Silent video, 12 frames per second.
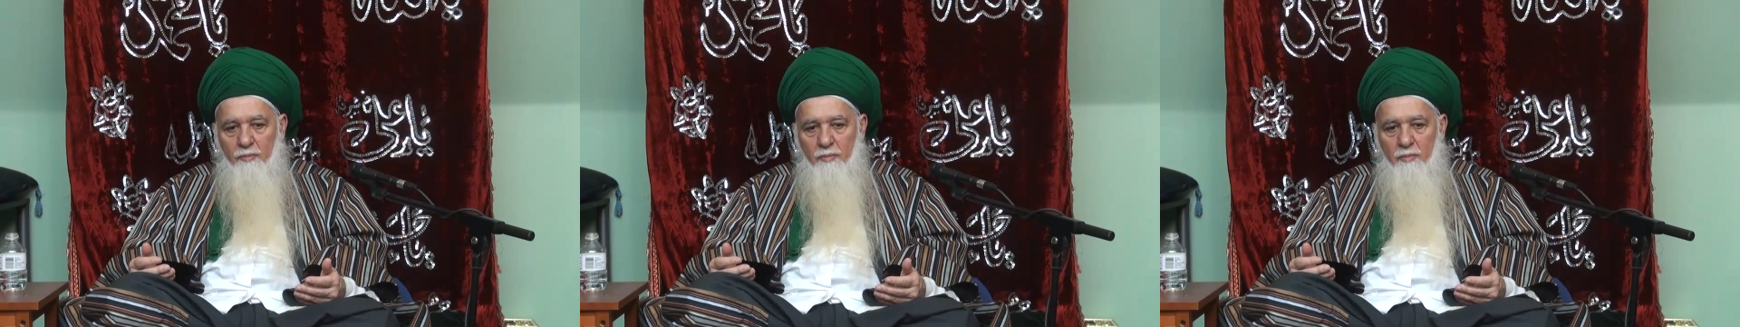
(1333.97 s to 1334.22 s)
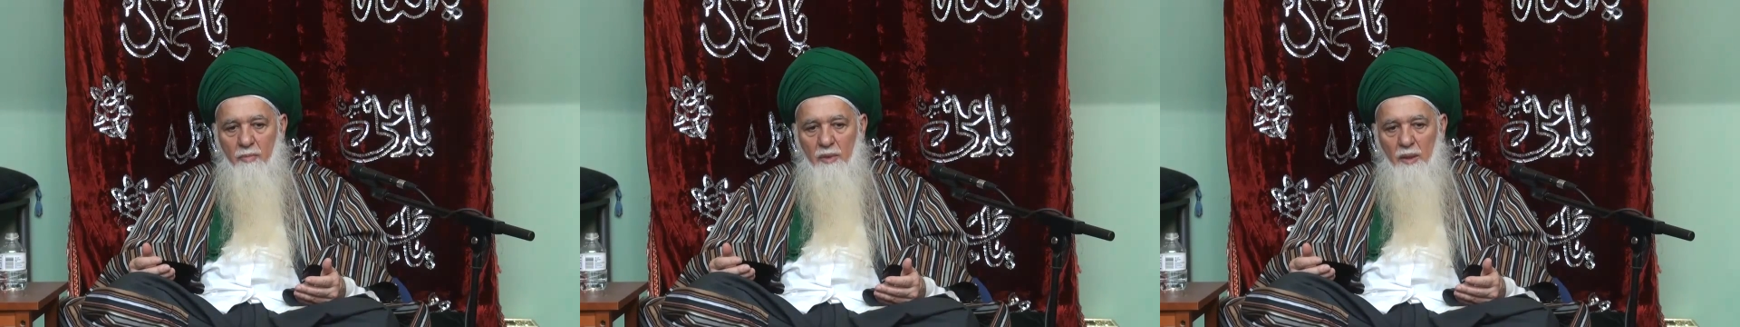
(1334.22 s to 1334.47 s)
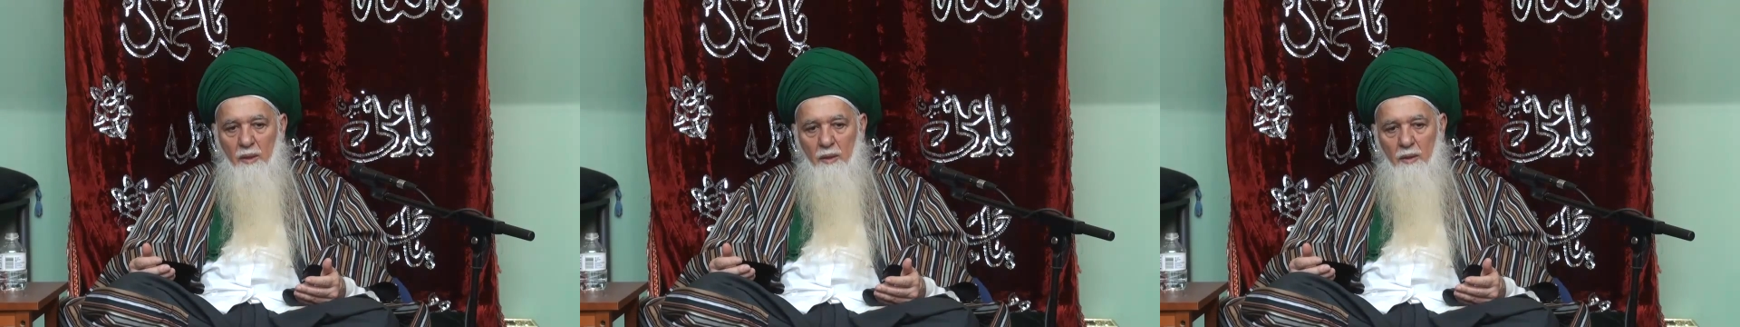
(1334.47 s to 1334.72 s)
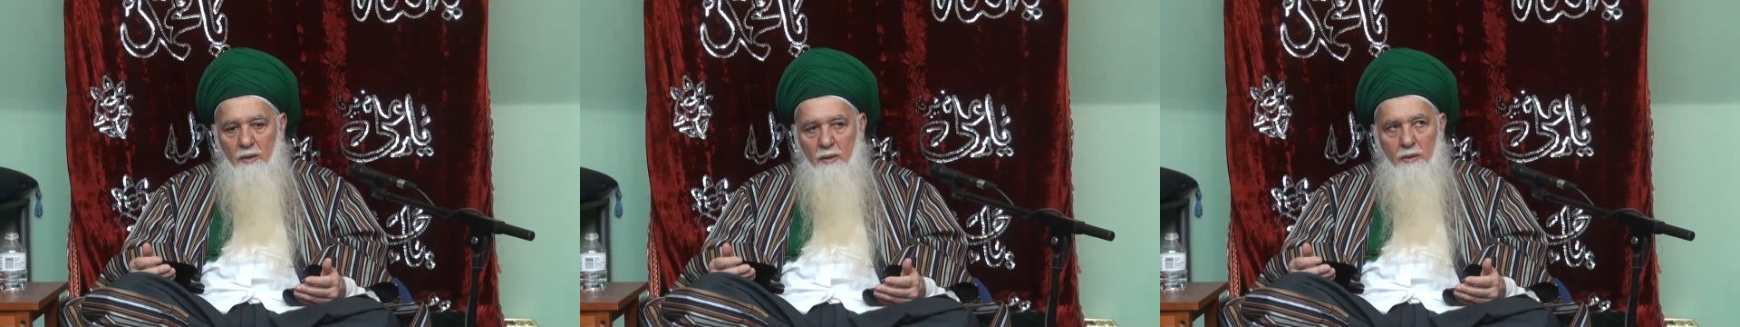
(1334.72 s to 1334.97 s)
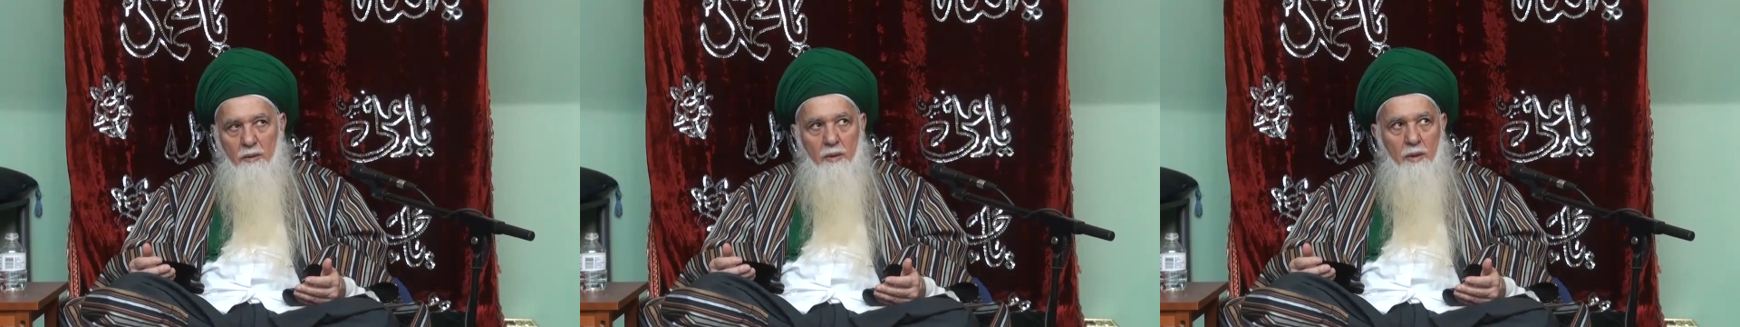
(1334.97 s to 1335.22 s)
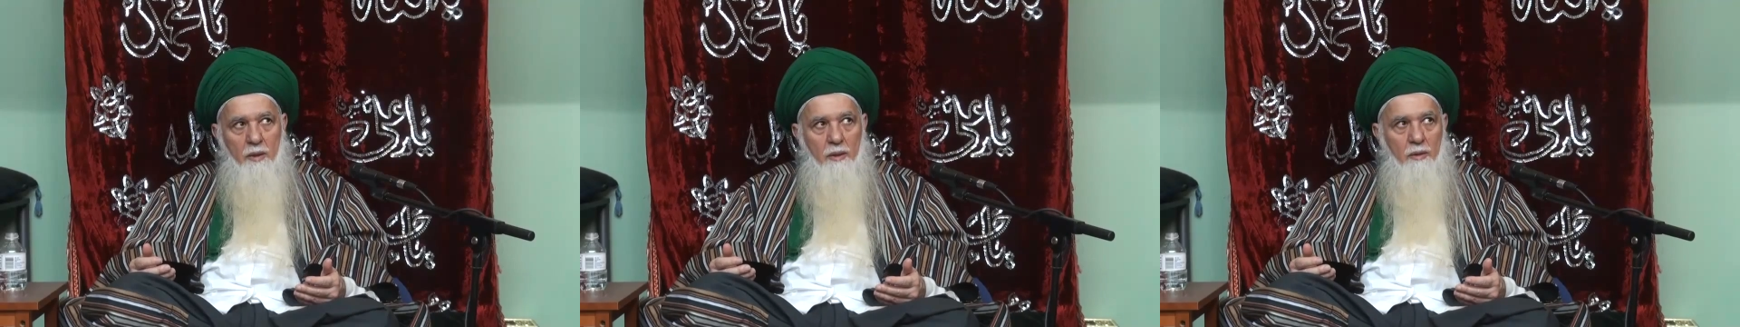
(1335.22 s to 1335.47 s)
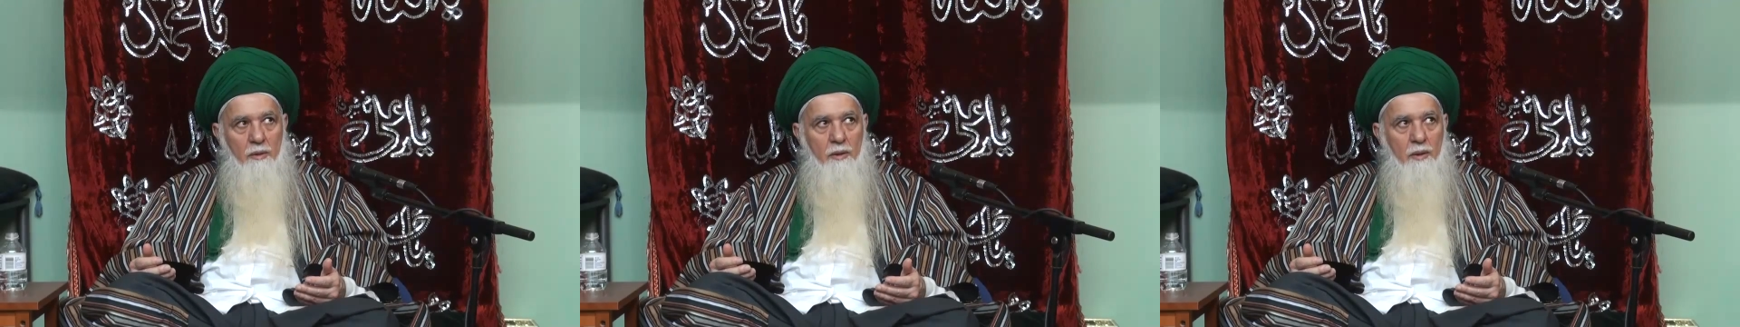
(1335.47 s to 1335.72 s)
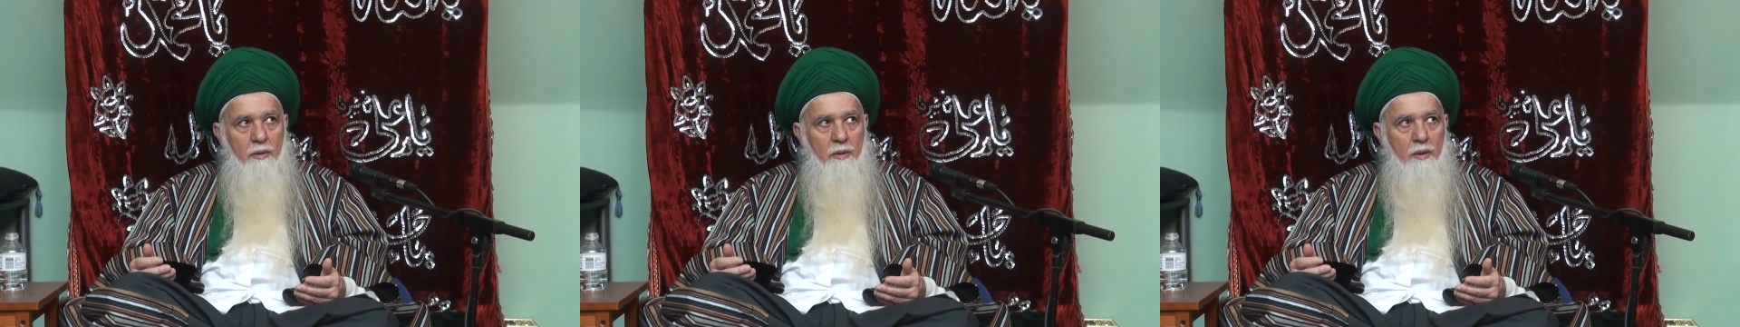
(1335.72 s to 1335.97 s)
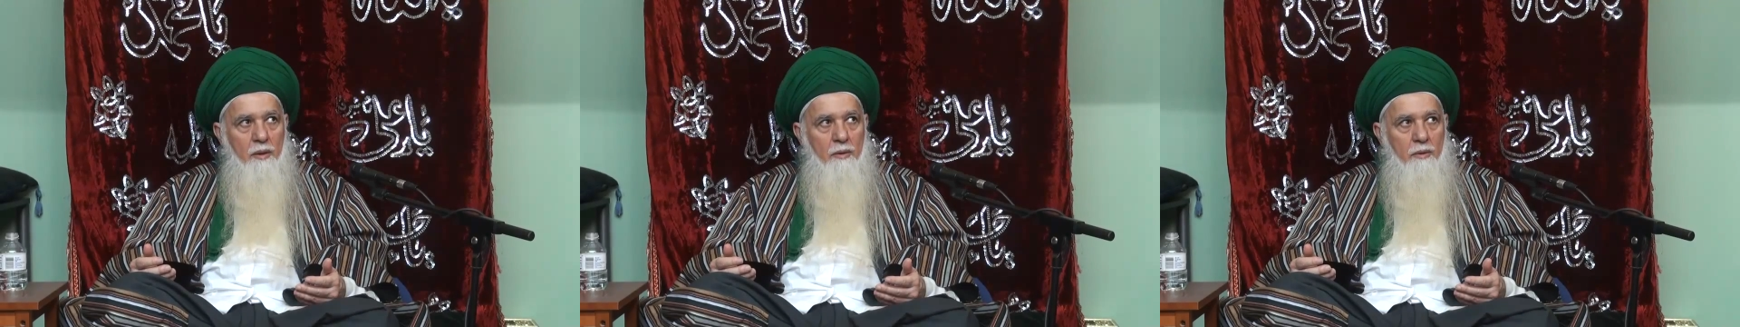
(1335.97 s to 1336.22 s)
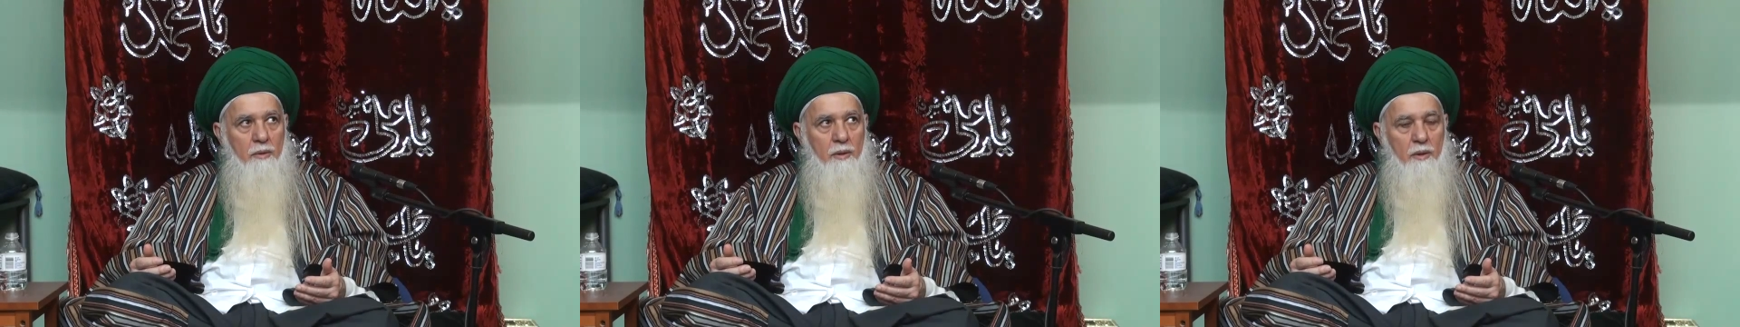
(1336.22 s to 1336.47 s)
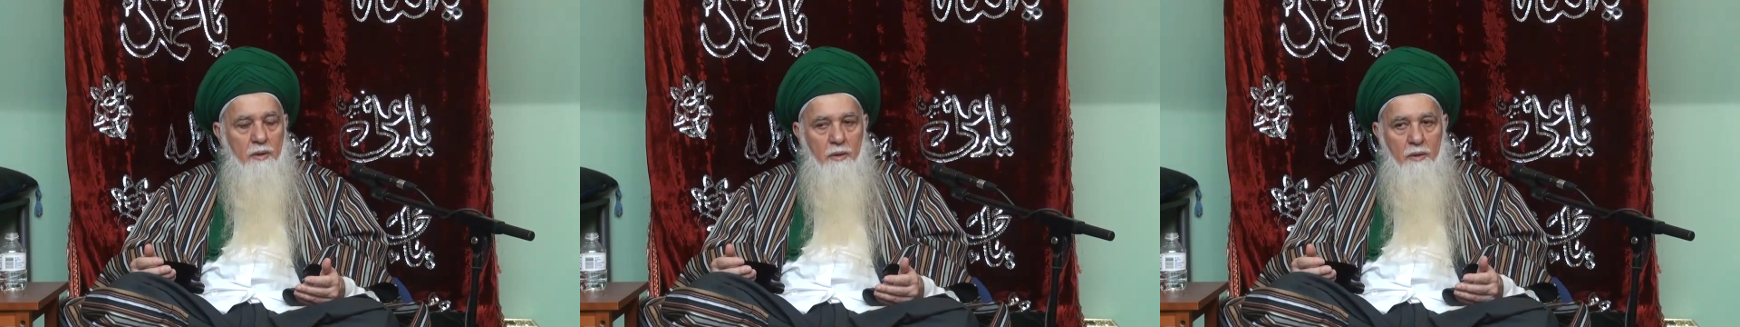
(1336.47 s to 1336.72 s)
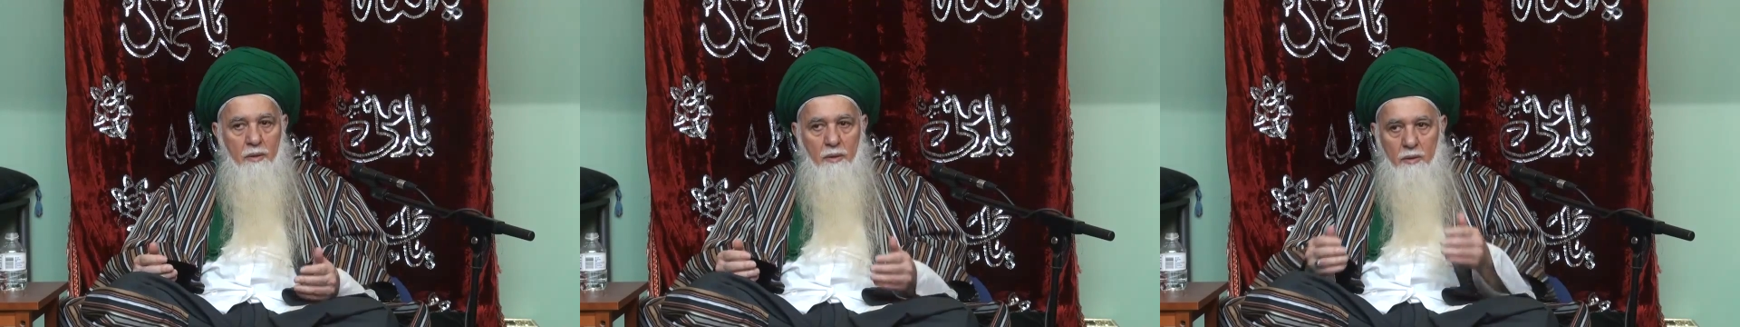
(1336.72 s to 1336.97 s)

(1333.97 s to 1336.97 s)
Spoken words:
(no one is talking)